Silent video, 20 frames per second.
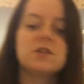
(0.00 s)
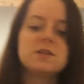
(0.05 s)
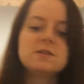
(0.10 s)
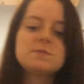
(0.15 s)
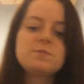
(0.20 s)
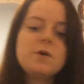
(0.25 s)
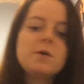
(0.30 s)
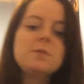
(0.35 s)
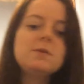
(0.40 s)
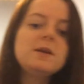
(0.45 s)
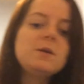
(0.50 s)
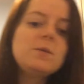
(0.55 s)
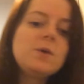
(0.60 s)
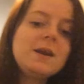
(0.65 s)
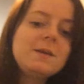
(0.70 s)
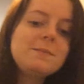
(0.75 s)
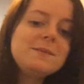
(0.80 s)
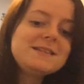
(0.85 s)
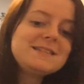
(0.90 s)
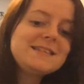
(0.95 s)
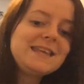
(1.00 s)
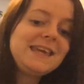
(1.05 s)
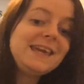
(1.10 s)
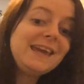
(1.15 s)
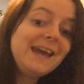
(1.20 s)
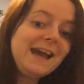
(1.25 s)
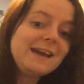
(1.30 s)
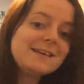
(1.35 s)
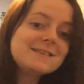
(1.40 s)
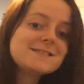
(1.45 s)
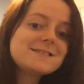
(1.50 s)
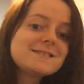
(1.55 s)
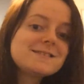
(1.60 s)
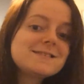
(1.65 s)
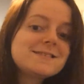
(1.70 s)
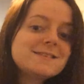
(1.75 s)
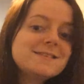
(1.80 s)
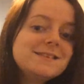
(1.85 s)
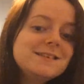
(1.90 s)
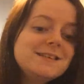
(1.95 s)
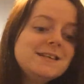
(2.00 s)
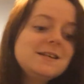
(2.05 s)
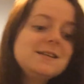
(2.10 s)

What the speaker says: she's probably wanting me to guess.